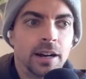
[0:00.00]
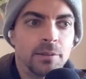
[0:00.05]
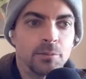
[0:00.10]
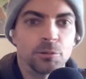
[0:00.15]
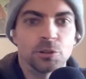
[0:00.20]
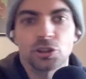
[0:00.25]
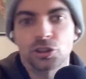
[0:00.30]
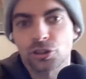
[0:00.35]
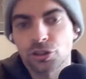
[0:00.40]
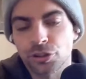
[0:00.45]

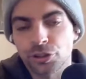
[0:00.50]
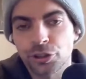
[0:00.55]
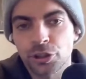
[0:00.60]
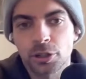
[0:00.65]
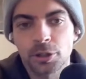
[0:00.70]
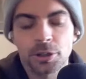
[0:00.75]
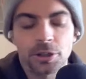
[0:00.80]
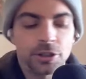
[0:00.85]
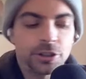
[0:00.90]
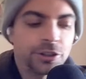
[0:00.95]
which is our
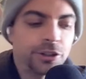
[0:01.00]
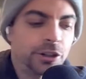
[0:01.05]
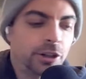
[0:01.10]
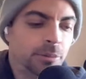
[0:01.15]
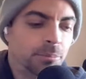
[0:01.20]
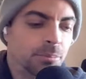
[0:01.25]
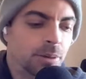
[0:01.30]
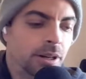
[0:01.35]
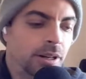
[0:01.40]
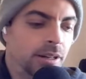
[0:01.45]

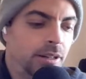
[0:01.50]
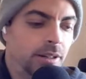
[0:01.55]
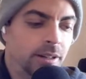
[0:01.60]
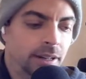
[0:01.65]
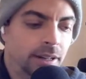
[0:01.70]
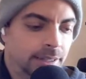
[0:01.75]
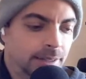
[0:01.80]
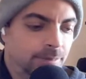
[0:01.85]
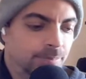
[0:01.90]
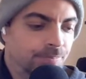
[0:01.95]
Europe
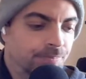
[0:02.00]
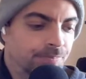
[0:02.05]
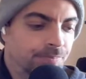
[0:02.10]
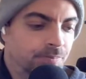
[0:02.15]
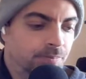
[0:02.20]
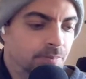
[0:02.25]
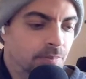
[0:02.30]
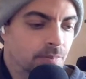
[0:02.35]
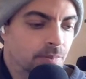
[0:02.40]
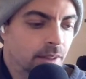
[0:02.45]

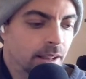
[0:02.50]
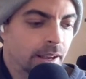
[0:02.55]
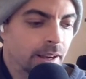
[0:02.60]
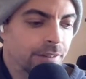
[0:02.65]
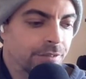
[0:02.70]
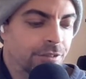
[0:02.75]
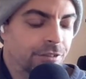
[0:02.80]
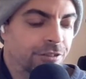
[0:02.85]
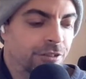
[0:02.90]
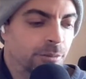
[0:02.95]

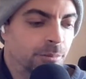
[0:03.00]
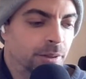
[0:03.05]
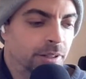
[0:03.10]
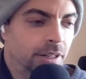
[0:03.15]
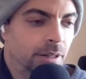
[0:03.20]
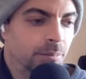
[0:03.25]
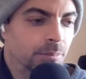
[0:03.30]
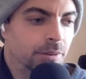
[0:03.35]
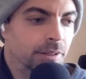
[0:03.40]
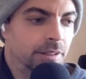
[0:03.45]

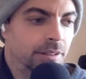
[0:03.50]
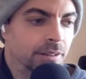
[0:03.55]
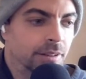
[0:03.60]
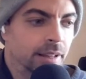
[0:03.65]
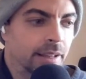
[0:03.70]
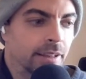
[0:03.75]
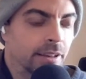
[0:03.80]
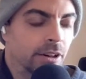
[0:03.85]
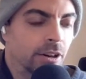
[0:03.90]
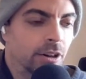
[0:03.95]
fulfillment company.
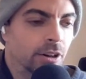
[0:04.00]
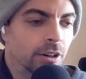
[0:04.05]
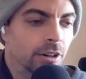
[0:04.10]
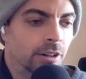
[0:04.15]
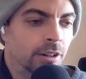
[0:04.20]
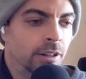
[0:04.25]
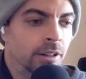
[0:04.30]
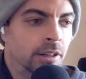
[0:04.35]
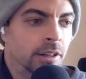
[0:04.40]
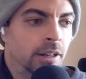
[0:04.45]
They
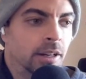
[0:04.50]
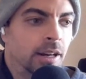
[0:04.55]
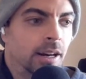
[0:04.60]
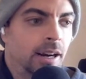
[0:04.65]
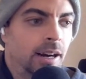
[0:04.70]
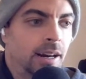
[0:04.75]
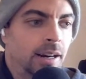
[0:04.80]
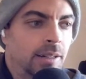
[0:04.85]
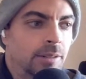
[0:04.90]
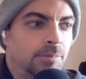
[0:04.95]
are.
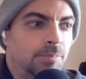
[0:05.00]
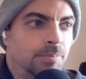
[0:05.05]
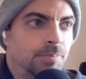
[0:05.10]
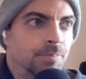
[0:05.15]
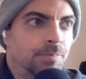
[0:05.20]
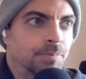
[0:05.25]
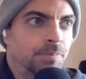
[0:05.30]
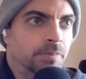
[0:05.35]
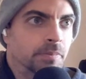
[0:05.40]
I